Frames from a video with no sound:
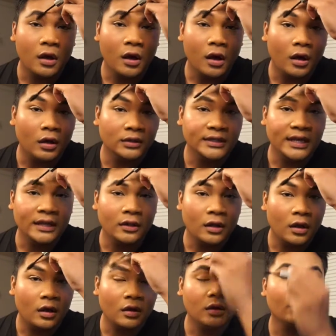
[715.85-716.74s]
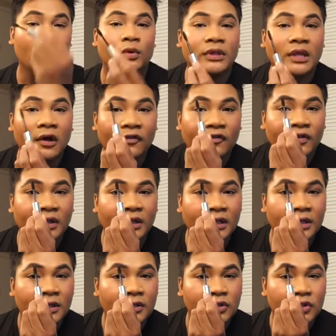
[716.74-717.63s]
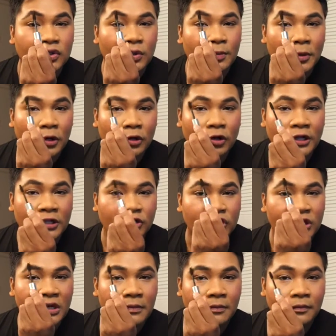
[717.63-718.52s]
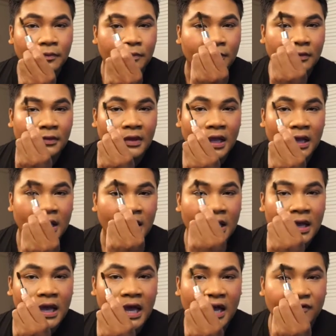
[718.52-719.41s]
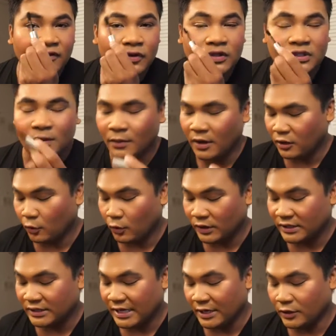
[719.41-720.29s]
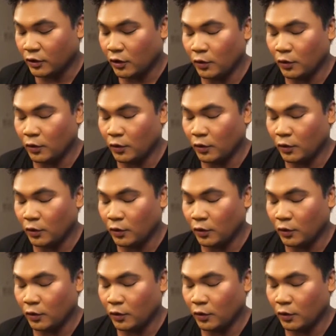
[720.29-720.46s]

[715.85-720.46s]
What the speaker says: all day long without feeling super crunchy. I've used some other ones that